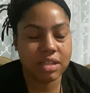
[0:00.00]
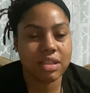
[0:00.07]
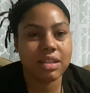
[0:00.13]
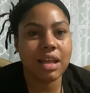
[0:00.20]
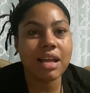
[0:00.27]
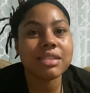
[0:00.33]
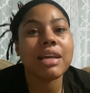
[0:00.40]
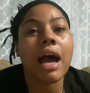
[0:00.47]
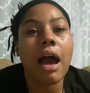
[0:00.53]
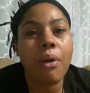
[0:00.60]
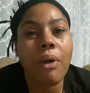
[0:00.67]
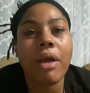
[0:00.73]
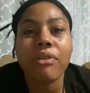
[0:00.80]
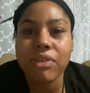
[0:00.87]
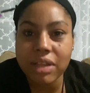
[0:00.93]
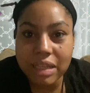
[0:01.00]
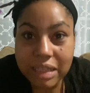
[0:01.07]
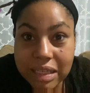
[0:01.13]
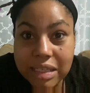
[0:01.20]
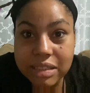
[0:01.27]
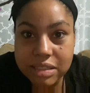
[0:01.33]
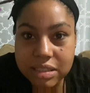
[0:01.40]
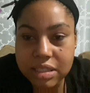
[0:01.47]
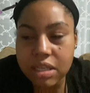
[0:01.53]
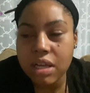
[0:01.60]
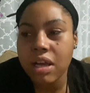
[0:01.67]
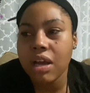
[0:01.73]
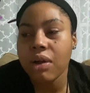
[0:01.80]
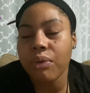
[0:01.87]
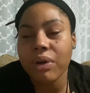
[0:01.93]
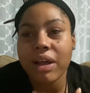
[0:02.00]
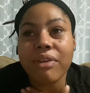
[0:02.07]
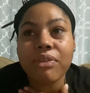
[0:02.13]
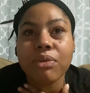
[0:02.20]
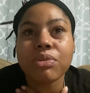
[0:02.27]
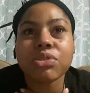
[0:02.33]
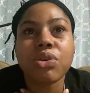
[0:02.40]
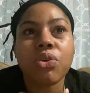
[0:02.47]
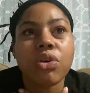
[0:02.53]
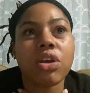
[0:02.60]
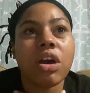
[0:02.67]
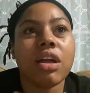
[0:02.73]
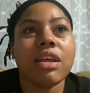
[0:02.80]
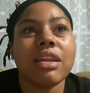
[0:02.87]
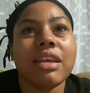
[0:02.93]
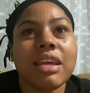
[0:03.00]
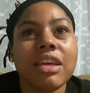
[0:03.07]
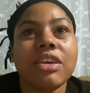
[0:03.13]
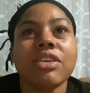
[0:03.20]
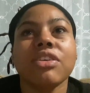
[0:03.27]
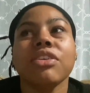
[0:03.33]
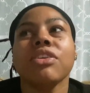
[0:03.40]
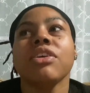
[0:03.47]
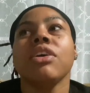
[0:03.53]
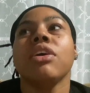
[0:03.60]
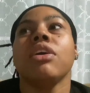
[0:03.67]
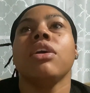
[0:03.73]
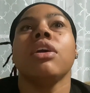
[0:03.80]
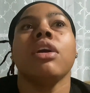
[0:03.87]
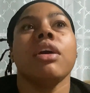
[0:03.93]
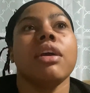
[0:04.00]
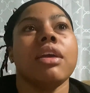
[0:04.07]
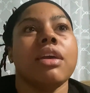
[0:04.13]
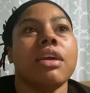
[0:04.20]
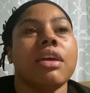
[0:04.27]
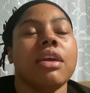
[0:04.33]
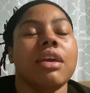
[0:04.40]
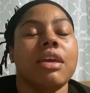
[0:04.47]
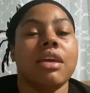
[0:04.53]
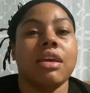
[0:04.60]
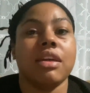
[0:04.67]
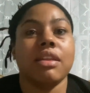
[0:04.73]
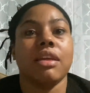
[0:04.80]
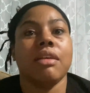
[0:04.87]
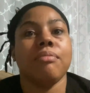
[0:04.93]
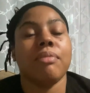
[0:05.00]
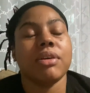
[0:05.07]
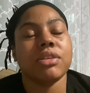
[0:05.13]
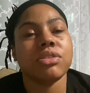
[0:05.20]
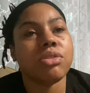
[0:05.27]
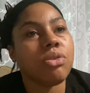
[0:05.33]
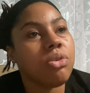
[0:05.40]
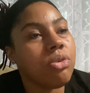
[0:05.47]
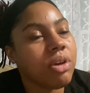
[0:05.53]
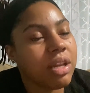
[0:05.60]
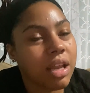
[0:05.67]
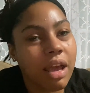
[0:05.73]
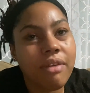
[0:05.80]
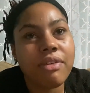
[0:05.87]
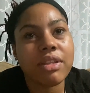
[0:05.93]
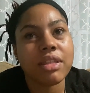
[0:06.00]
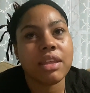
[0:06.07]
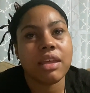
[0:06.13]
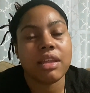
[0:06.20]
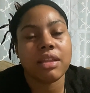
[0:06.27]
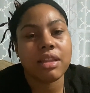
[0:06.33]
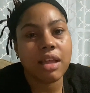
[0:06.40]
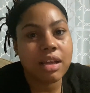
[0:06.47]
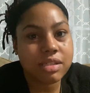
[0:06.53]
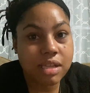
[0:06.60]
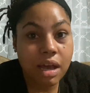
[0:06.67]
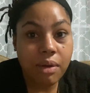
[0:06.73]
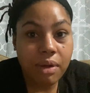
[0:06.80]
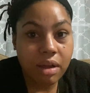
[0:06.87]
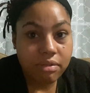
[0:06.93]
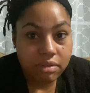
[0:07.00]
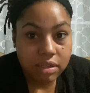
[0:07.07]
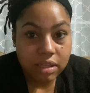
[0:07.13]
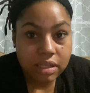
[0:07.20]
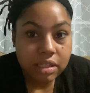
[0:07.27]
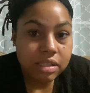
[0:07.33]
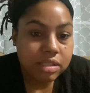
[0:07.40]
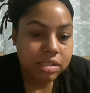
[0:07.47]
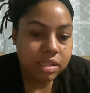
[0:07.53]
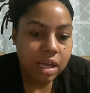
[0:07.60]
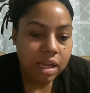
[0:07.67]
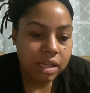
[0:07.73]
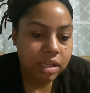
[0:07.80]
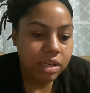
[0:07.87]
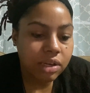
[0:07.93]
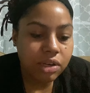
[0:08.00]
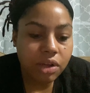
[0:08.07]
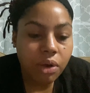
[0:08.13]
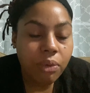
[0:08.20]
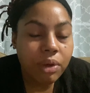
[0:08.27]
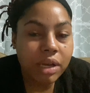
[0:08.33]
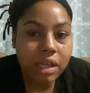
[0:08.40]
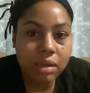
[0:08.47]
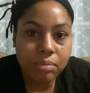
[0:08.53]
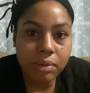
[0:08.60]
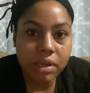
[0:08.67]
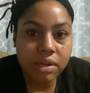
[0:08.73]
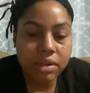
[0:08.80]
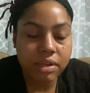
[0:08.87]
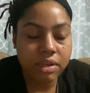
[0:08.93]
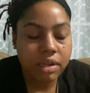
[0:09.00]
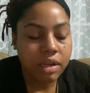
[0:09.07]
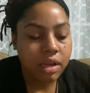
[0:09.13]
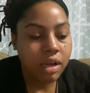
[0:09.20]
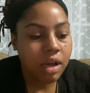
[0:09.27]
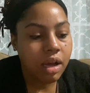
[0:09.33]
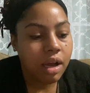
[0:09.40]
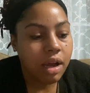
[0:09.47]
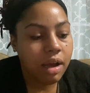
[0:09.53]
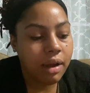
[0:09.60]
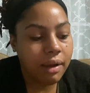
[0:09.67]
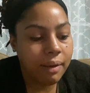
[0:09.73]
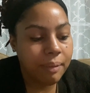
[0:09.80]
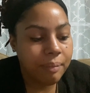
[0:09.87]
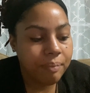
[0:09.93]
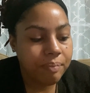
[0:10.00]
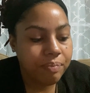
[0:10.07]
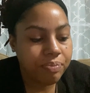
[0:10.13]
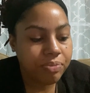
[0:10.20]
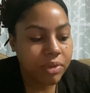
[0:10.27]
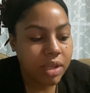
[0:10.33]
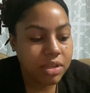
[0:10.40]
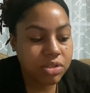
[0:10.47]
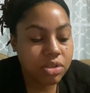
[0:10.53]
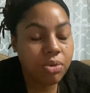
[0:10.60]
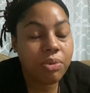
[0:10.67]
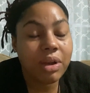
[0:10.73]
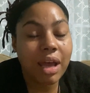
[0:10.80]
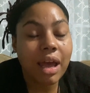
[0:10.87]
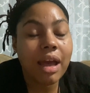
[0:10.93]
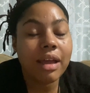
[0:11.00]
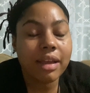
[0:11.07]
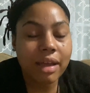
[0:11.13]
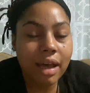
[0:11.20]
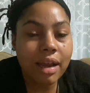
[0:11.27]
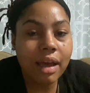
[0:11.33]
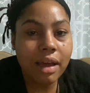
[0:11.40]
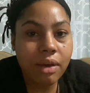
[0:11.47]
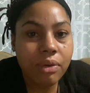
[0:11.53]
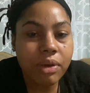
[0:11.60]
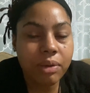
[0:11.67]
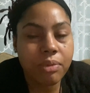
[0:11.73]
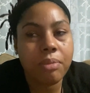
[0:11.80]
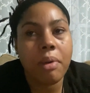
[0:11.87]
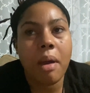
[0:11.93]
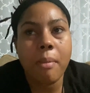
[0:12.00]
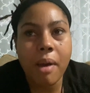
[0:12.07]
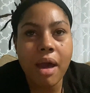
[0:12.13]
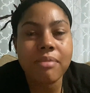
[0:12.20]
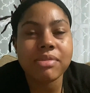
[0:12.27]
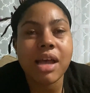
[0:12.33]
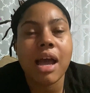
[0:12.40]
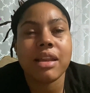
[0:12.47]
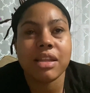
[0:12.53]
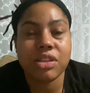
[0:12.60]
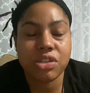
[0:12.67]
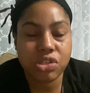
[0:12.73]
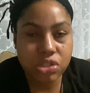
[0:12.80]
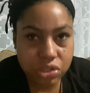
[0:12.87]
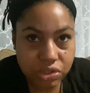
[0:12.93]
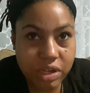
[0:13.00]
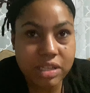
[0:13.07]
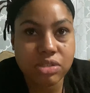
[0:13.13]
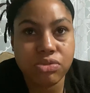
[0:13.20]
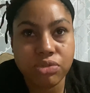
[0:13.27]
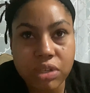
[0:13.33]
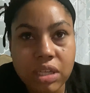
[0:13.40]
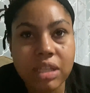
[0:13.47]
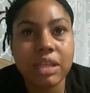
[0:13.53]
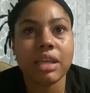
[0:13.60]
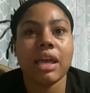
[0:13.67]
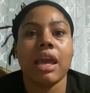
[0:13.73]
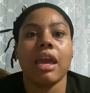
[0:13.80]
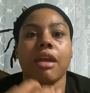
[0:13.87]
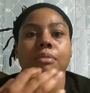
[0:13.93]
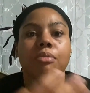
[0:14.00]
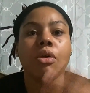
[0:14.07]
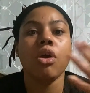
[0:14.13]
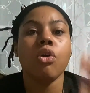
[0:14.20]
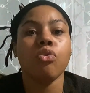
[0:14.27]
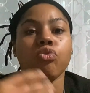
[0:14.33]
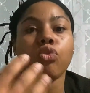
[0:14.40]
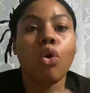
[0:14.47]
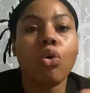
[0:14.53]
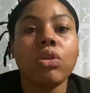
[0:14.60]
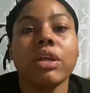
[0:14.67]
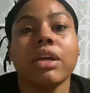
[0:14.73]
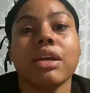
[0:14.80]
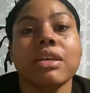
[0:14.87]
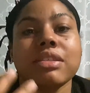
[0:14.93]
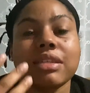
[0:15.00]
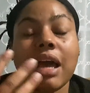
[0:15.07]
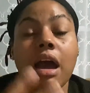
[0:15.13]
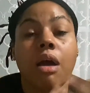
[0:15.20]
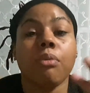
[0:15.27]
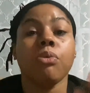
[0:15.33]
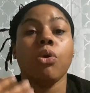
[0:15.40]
that's how I released whatever was going on in here, in my soul and everything. That's how I released. I didn't know any better. And so when I had got out, and when my mom died, and the stress really came rolling, because now